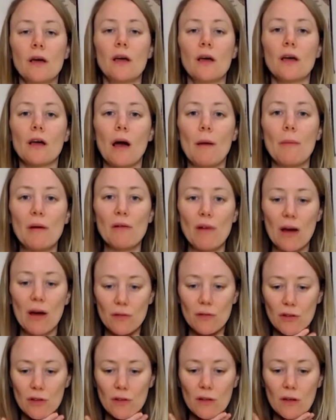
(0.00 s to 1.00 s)
Coming round
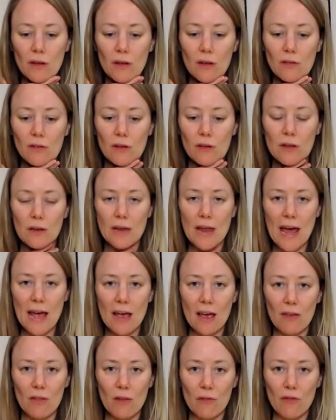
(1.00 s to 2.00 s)
to the neck
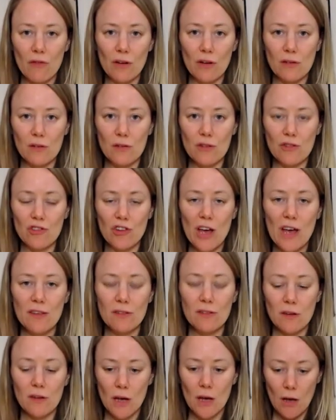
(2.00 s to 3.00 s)
and the front of the
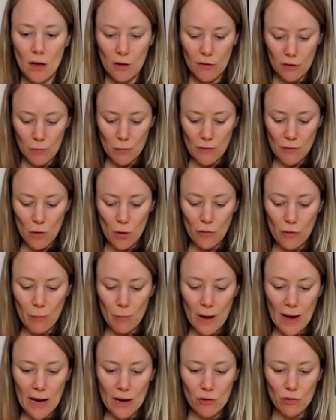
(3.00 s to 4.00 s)
chest. So we've got the
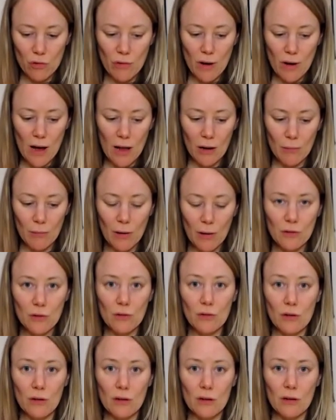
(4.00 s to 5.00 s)
pectoral muscles
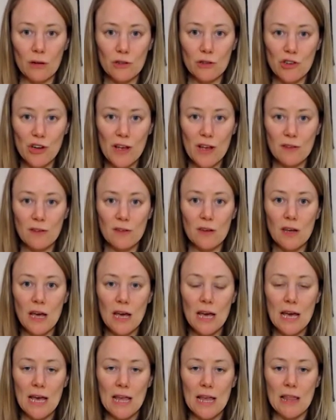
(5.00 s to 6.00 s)
on the chest
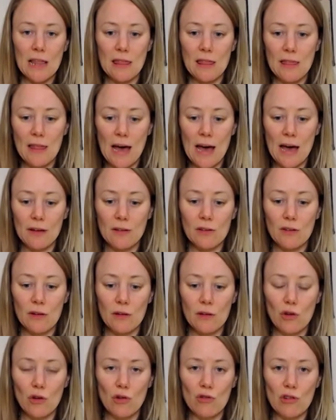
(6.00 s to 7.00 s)
that
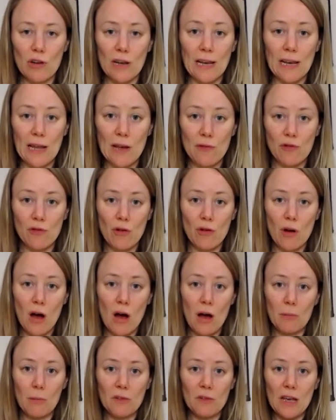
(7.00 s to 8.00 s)
usually lift your
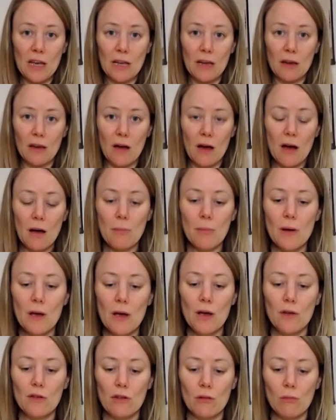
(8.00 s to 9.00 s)
arms in and up.
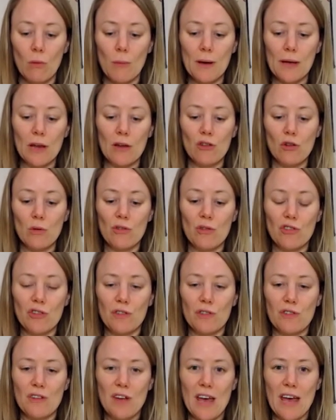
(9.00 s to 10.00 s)
So what we're going to do is
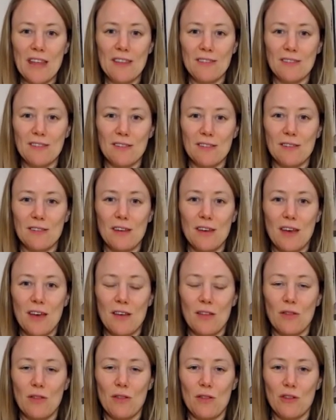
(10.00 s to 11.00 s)
just tense
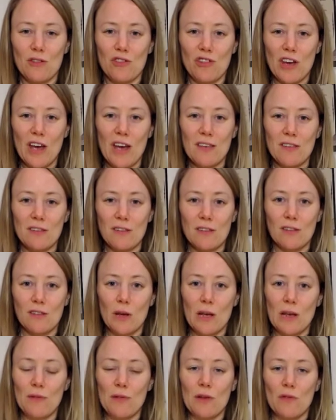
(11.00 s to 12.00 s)
the chest. So
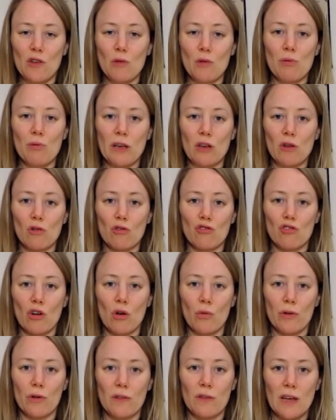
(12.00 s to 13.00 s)
even if you bring your
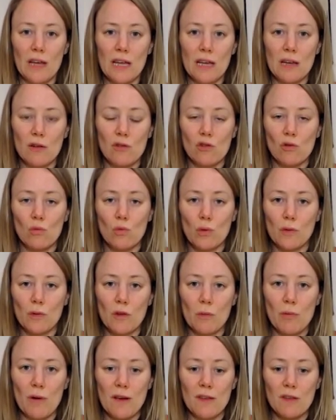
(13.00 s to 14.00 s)
shoulders in towards the
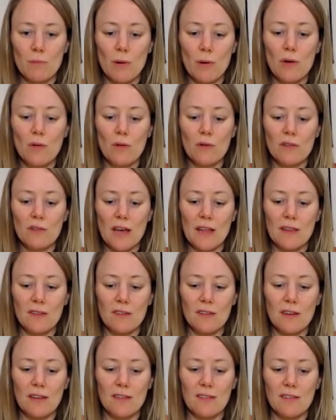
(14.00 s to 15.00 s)
breastbone, tense,
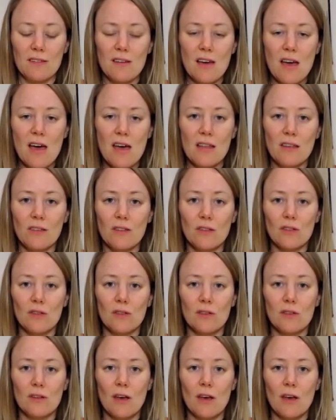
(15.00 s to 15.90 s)
tense, tense.